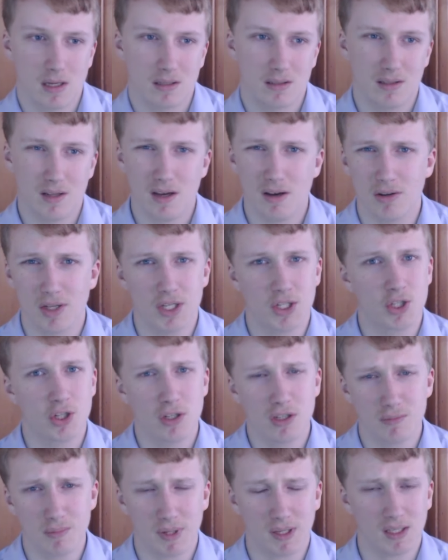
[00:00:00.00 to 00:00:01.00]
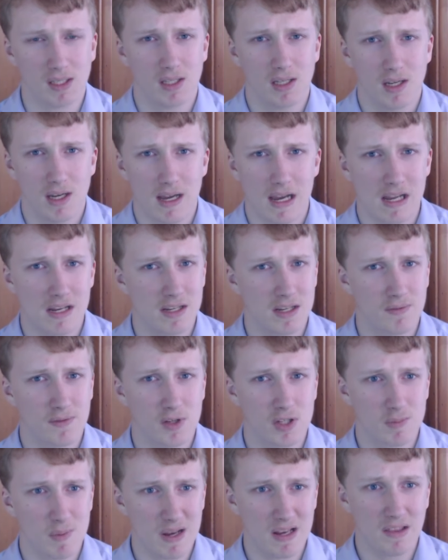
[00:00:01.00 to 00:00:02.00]
No, it shouldn't be. And if
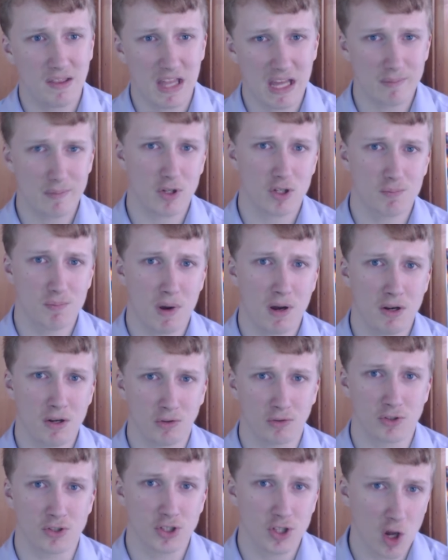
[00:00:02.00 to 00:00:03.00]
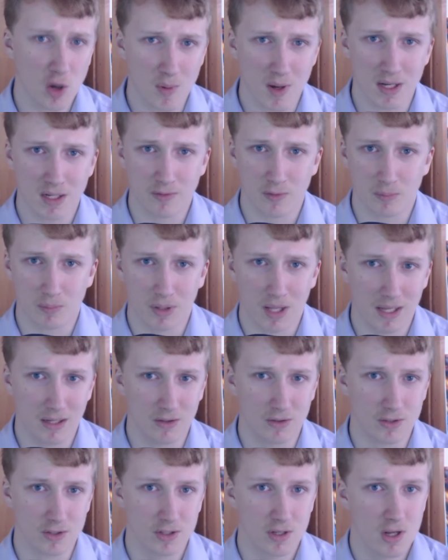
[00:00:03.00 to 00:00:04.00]
you spend that much money on so many different
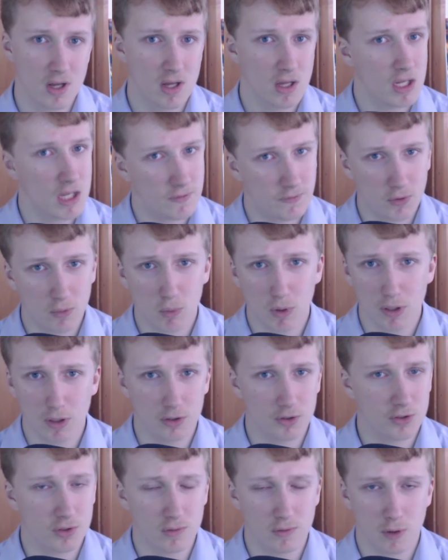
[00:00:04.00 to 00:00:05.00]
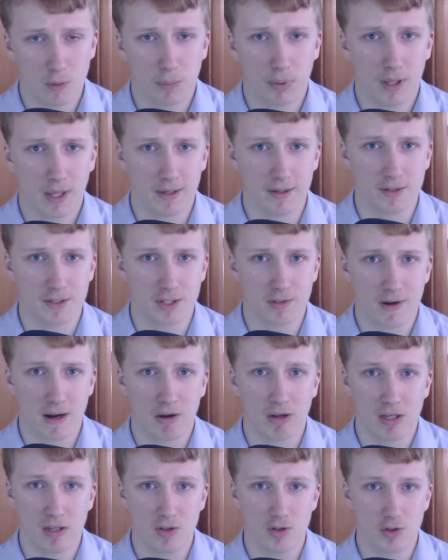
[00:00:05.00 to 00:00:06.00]
players, if you one or two of your players are
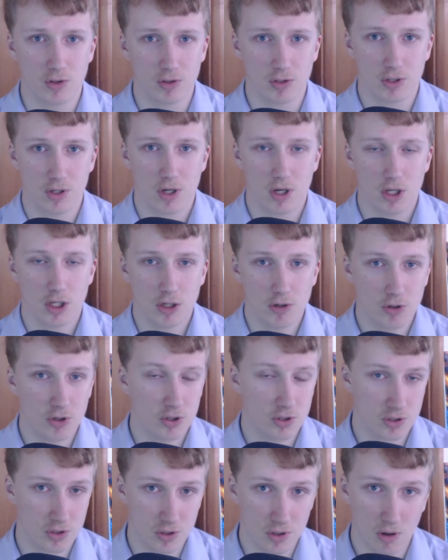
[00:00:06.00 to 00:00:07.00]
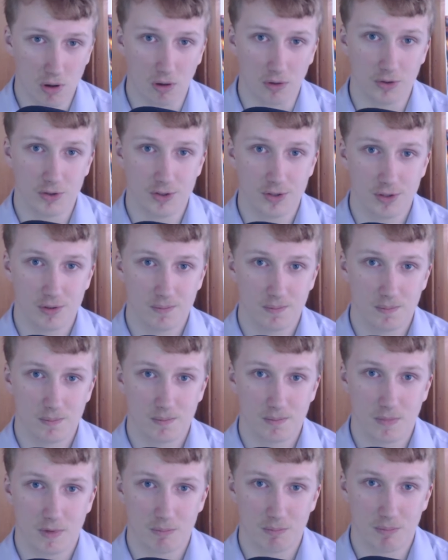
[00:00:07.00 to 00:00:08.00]
out injured, you should not
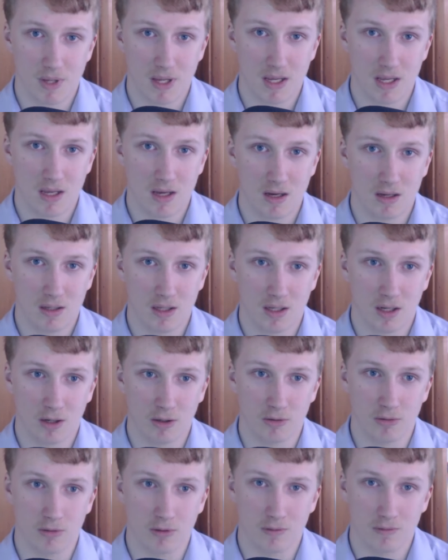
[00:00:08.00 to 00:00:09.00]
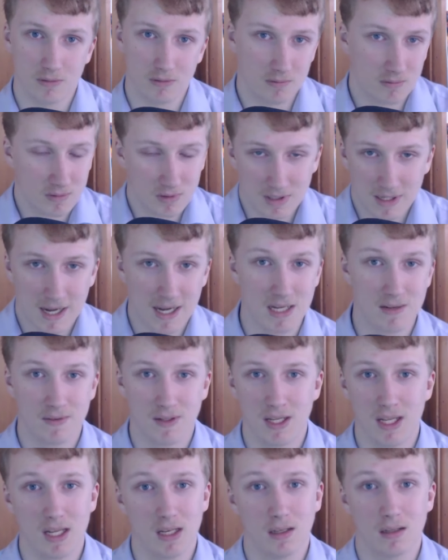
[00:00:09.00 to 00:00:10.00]
be, you know,
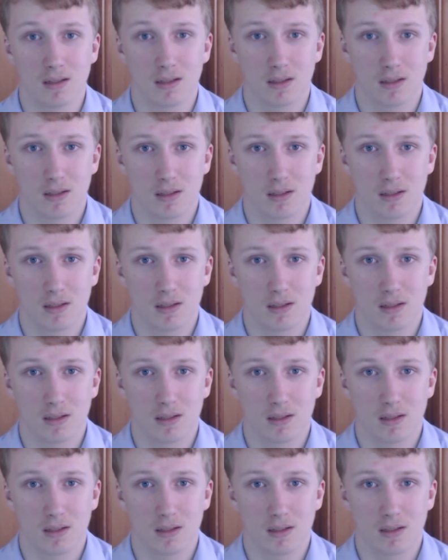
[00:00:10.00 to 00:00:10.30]
caving in.